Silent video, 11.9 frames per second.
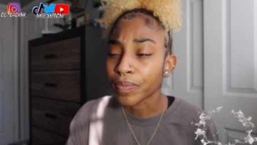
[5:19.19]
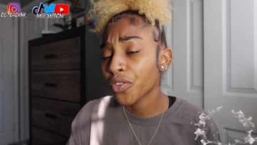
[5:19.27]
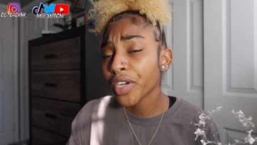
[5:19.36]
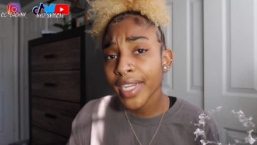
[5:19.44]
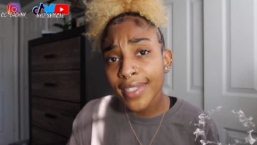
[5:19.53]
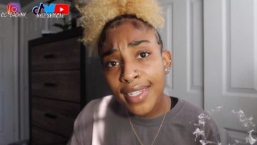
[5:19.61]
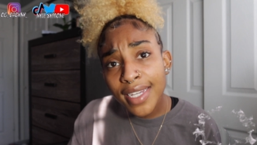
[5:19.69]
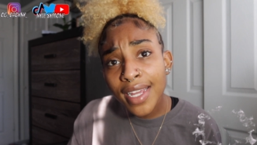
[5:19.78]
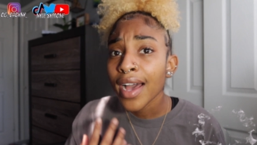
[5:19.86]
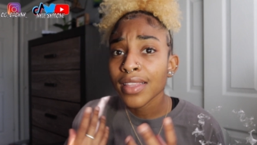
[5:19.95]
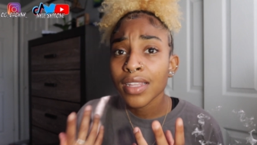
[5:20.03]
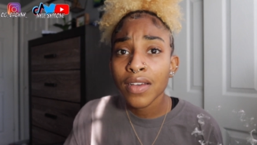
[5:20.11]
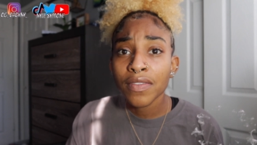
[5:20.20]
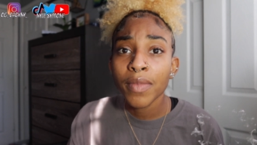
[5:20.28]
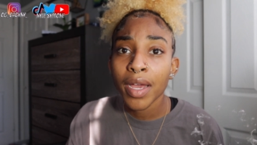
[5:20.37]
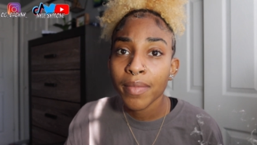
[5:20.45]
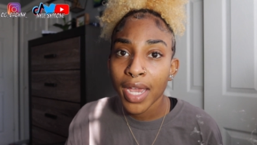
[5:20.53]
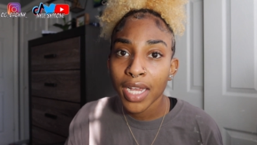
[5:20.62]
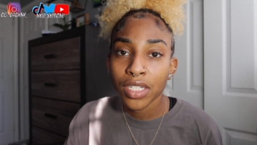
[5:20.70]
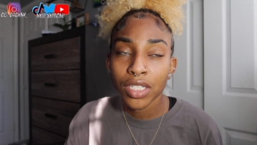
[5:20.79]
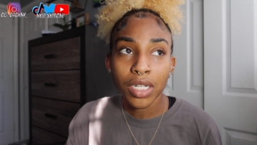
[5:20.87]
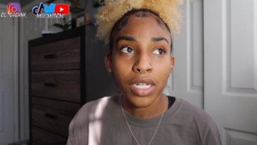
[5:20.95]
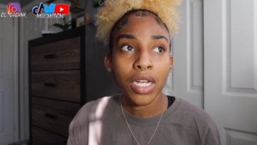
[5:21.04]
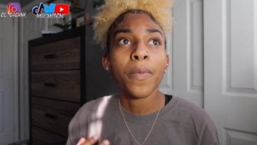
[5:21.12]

granted I loved my major,